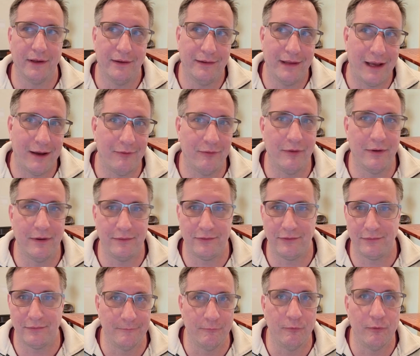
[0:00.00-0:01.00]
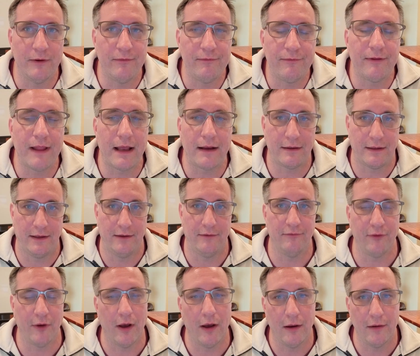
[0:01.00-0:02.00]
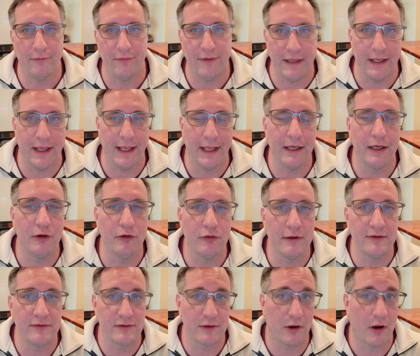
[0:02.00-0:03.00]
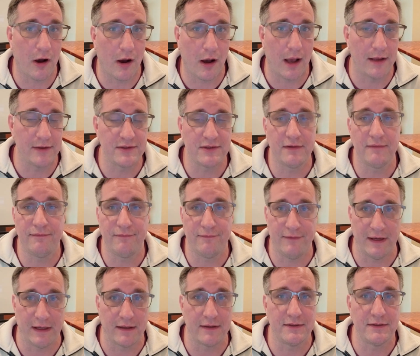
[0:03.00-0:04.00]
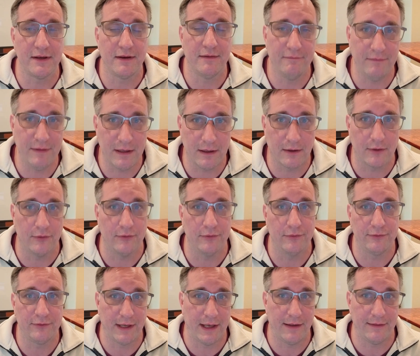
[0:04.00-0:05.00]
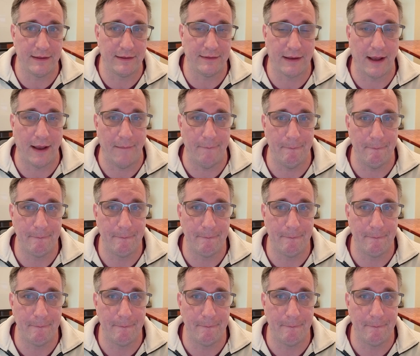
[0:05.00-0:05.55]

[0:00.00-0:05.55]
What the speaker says: And that was reflective of the increased cost to fix vehicles at the time.